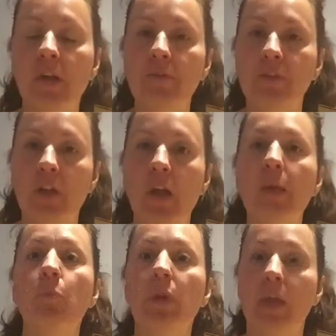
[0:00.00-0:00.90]
have
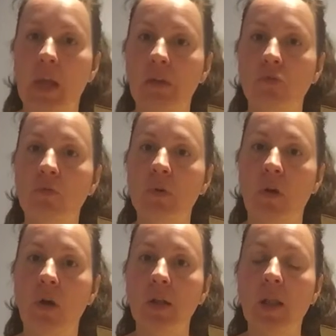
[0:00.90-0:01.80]
time. We can do an
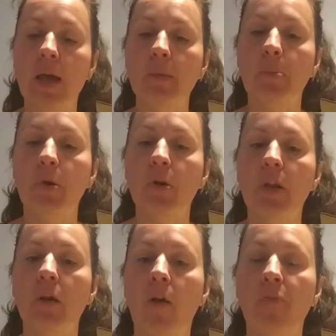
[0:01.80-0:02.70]
online
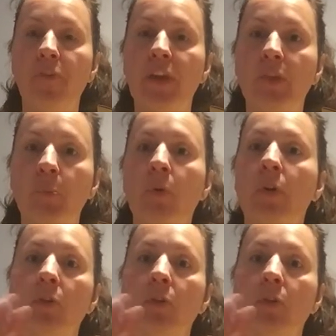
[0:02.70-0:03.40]
party on Facebook.